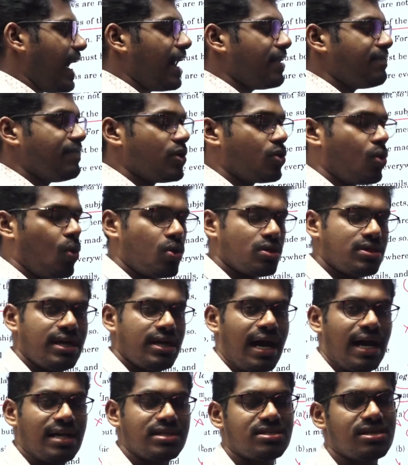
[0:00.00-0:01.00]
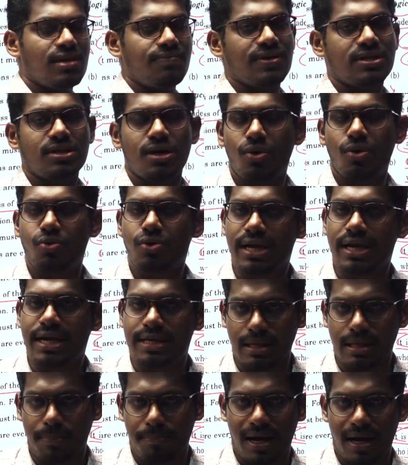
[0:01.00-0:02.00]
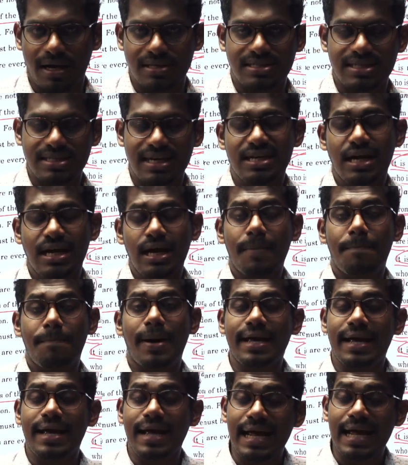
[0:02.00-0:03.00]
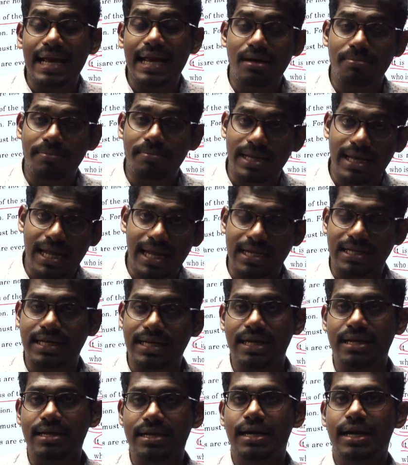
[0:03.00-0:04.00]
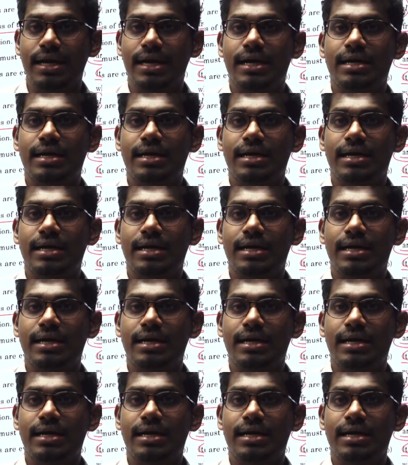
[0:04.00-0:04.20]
and we got the answer without reading the passage by eliminating